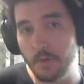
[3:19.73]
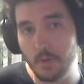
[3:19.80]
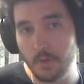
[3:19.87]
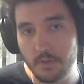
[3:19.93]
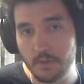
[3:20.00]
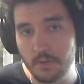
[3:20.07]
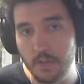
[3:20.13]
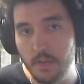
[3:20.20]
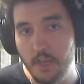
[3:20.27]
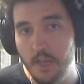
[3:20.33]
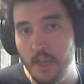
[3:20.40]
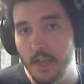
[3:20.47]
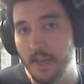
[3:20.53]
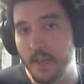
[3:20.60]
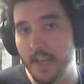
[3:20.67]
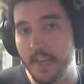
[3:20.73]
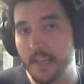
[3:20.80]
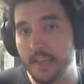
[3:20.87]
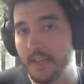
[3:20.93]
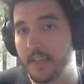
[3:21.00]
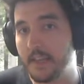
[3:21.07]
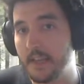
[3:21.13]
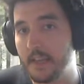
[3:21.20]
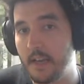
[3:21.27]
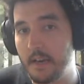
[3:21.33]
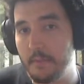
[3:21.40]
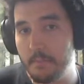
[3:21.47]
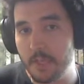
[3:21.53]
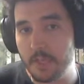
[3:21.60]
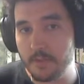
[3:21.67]
ores. And I
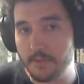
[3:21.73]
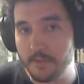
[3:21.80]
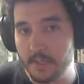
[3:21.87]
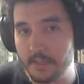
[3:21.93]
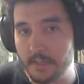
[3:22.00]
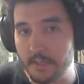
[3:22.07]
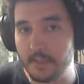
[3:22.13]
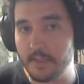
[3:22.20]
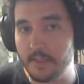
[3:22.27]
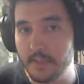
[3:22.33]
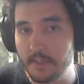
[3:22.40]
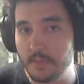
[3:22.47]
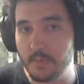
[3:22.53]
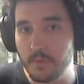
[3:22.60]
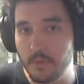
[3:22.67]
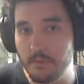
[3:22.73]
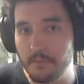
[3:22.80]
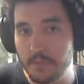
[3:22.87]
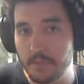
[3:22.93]
must stress, it is worth